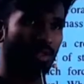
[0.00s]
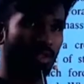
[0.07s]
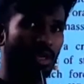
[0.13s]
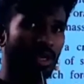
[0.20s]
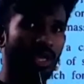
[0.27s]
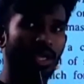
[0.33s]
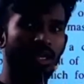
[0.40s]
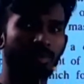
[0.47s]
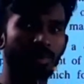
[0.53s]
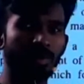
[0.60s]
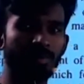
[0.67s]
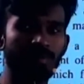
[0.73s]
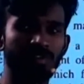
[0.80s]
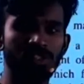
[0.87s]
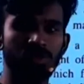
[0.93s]
can remember
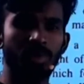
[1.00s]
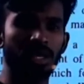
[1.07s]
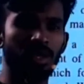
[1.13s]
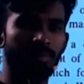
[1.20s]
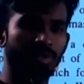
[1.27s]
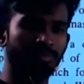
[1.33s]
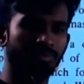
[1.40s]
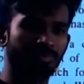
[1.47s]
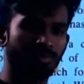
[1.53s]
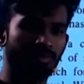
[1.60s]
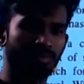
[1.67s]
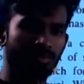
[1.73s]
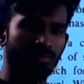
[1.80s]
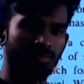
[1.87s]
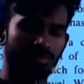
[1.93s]
which paper.
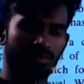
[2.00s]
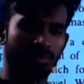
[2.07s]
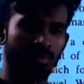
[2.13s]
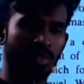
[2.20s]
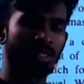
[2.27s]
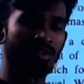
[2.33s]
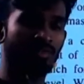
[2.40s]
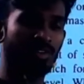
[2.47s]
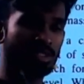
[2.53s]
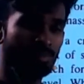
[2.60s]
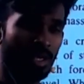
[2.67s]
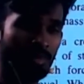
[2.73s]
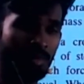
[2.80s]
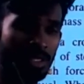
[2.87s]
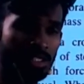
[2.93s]
In the first paper itself we